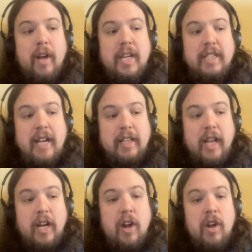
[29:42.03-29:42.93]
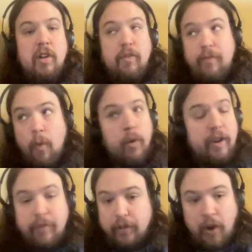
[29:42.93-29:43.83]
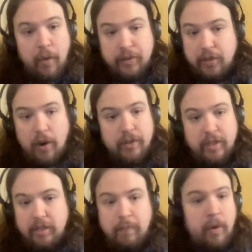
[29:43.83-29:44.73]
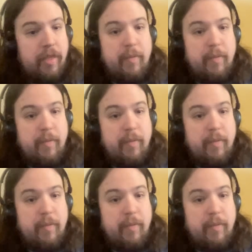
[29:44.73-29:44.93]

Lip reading: He's had like 4 different co-stars at this point,